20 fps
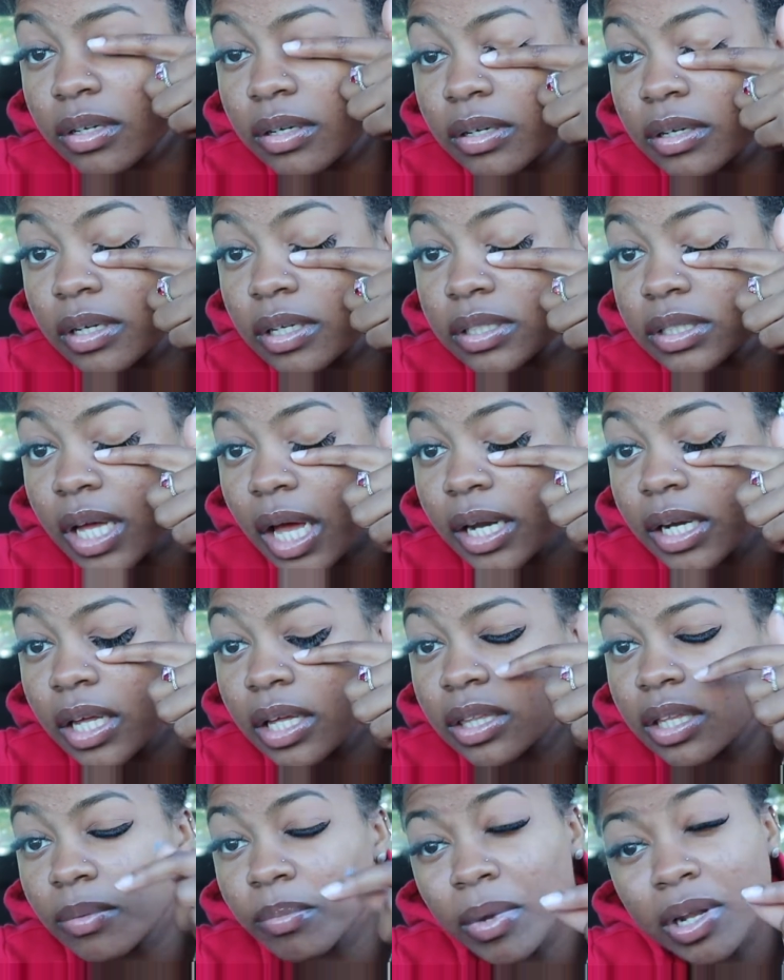because I
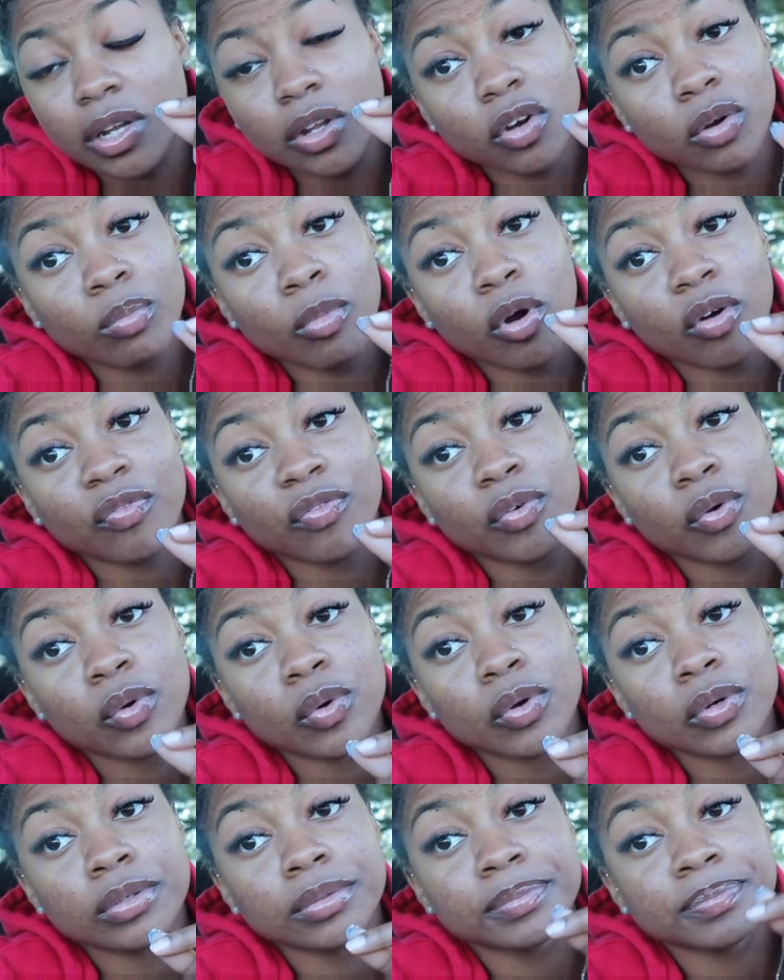need them a little more
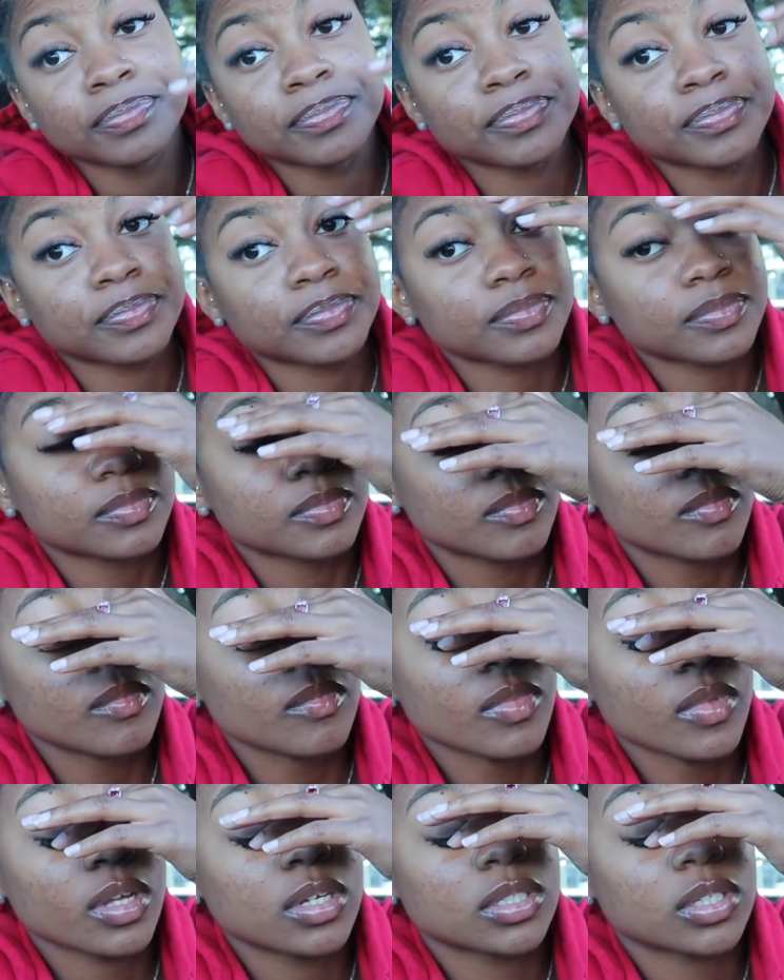full,
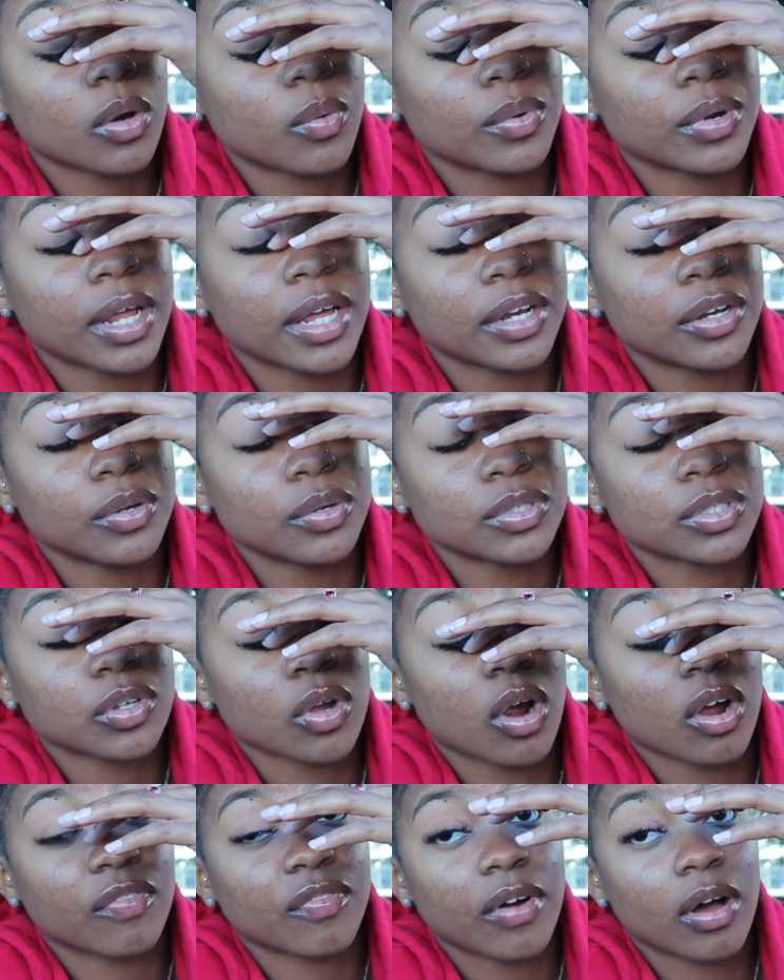so when they do
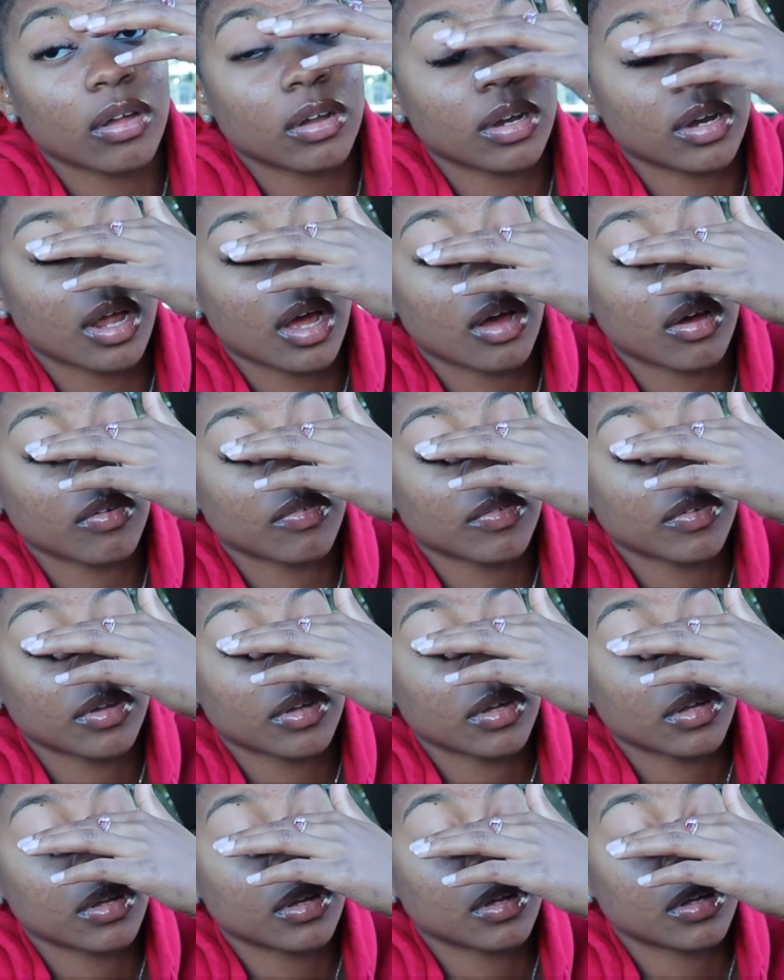start falling off,
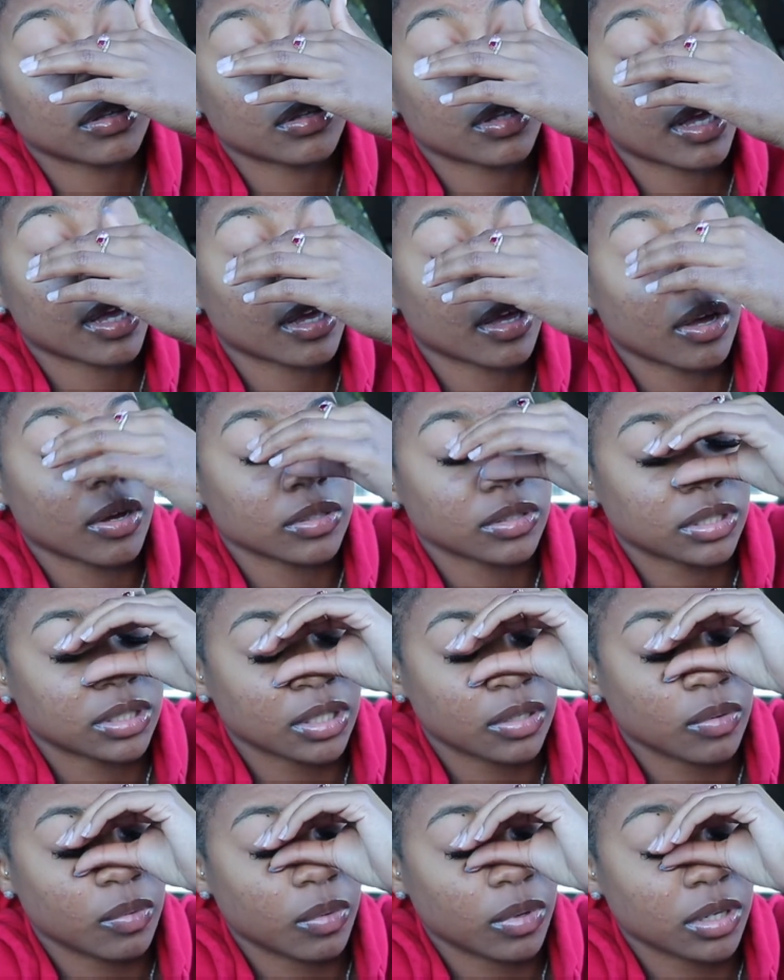they can go
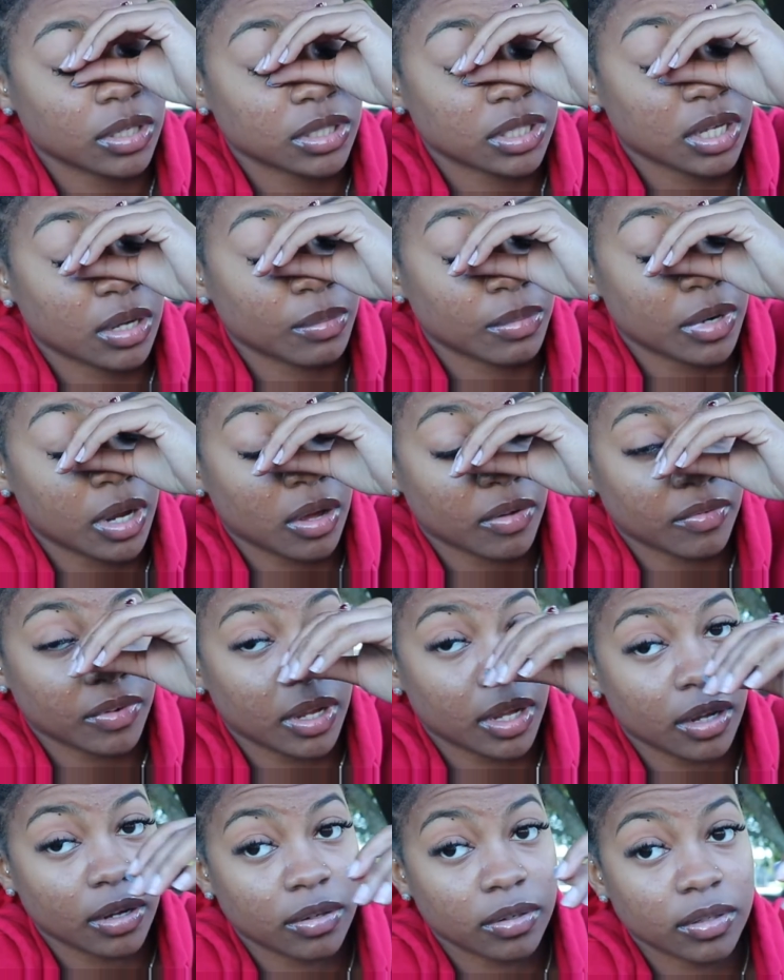see one is coming off
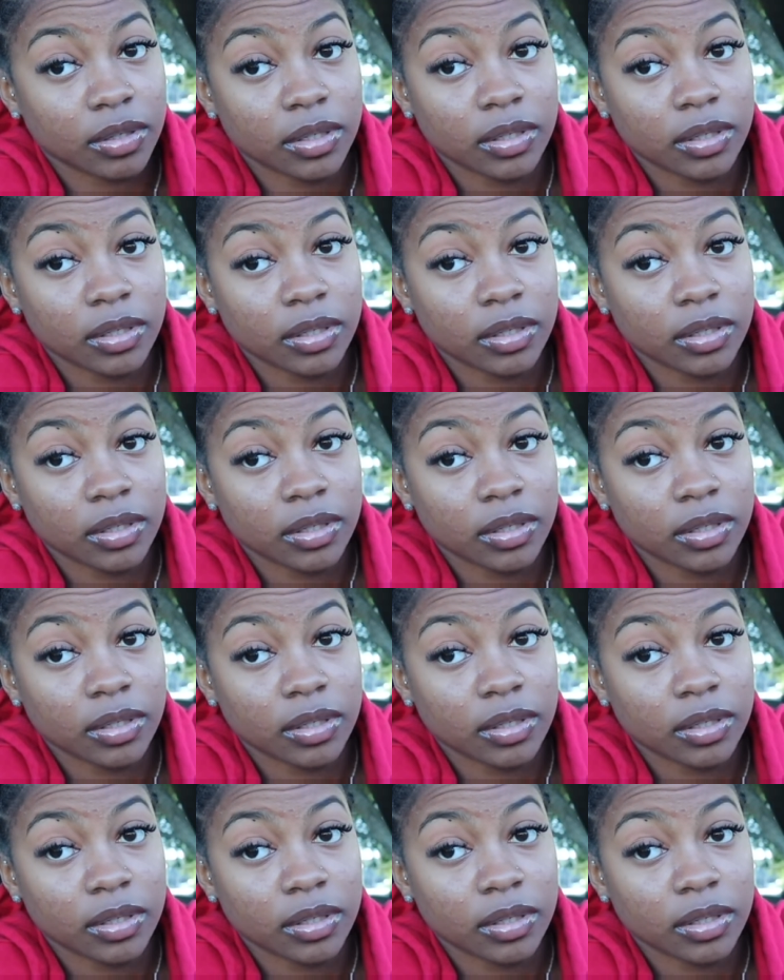now.